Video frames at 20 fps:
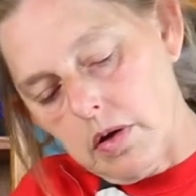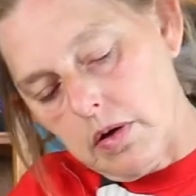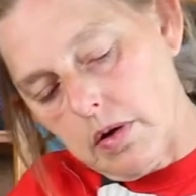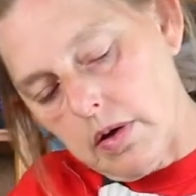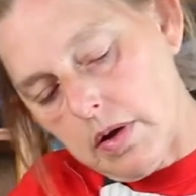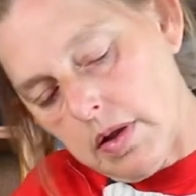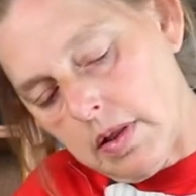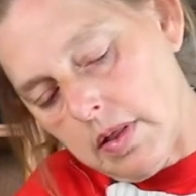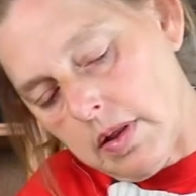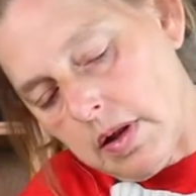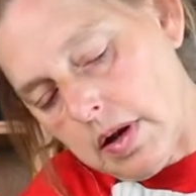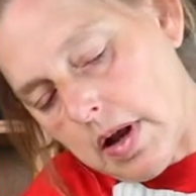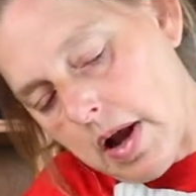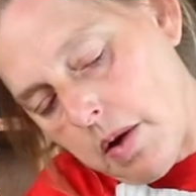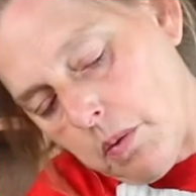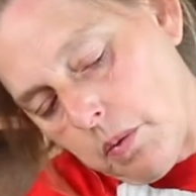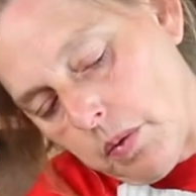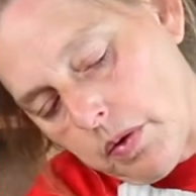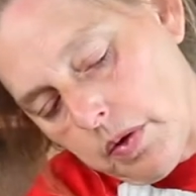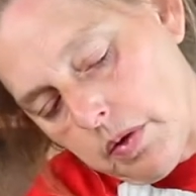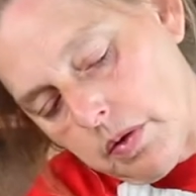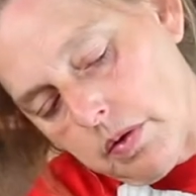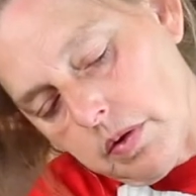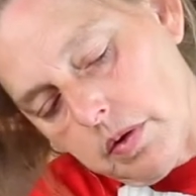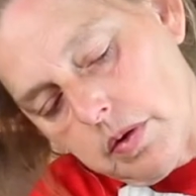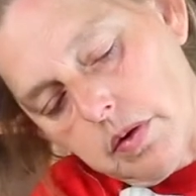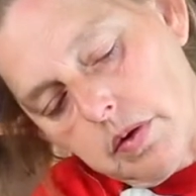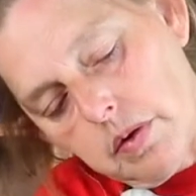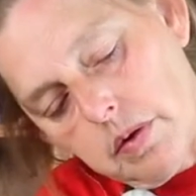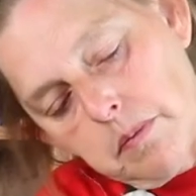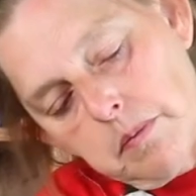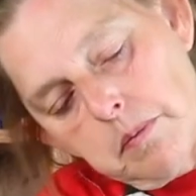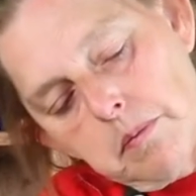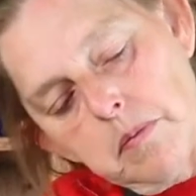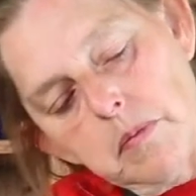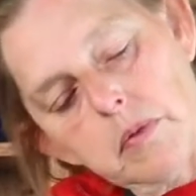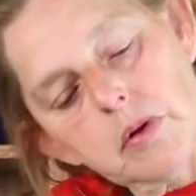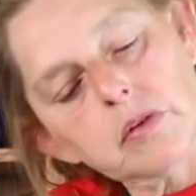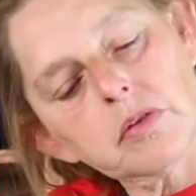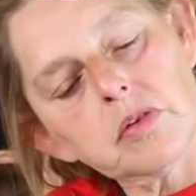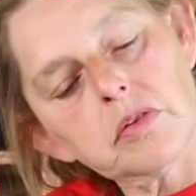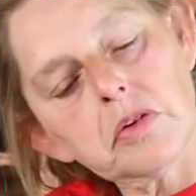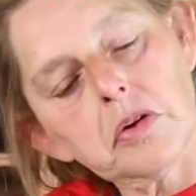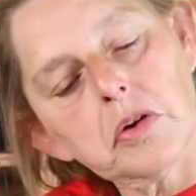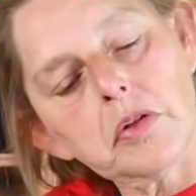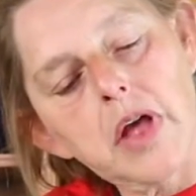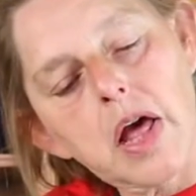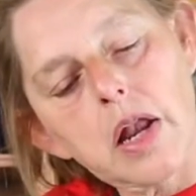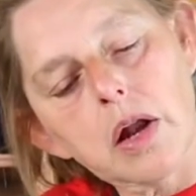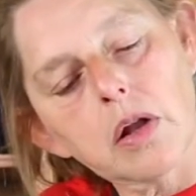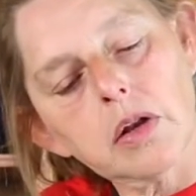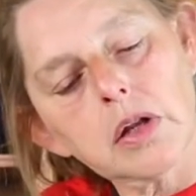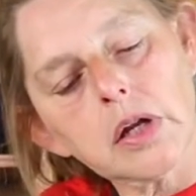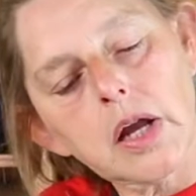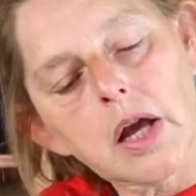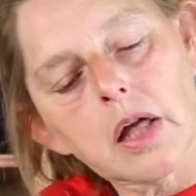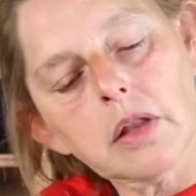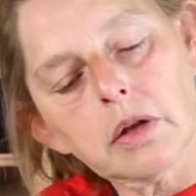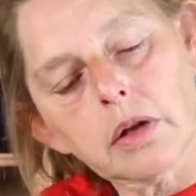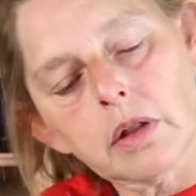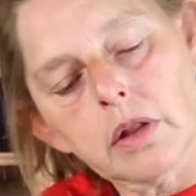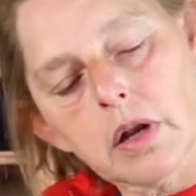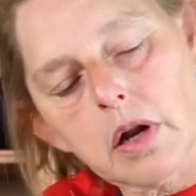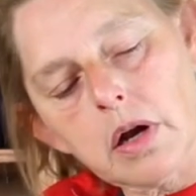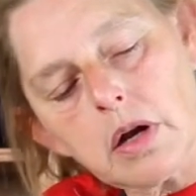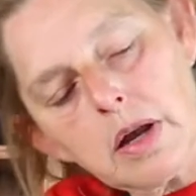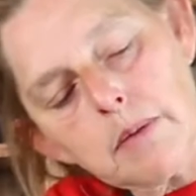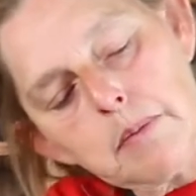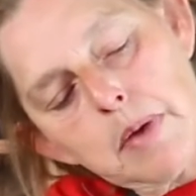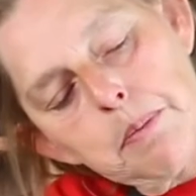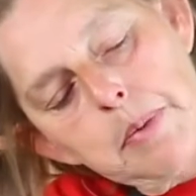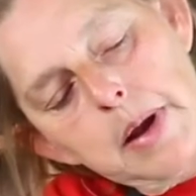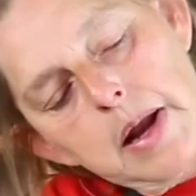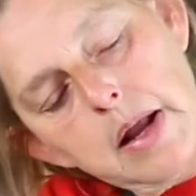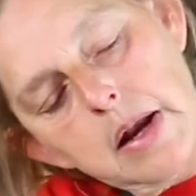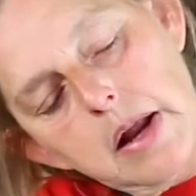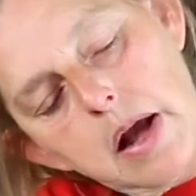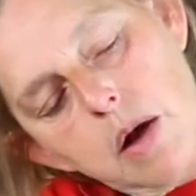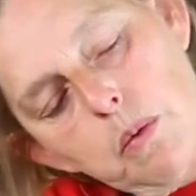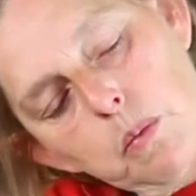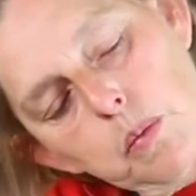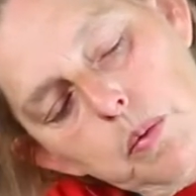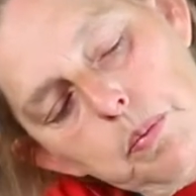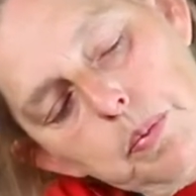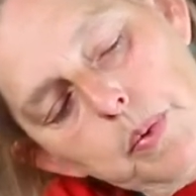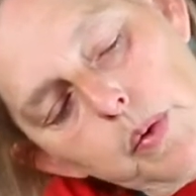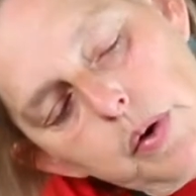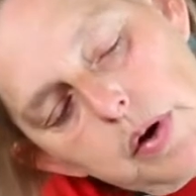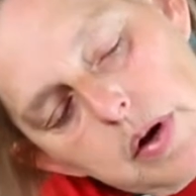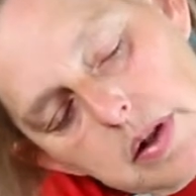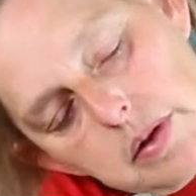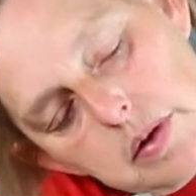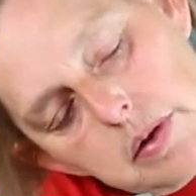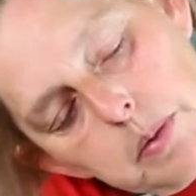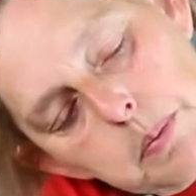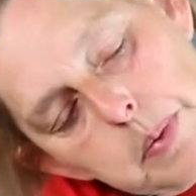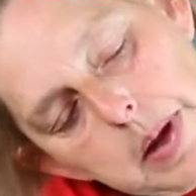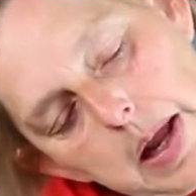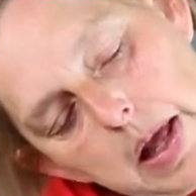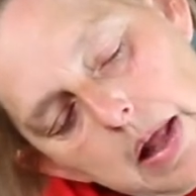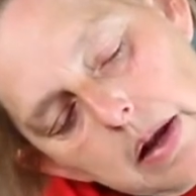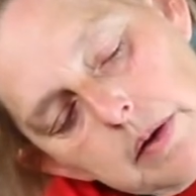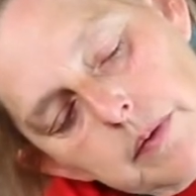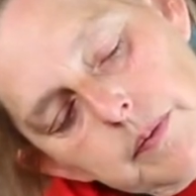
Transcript: and then I will stir that all together, and then I'll get my pan out and we'll pour it into the pan.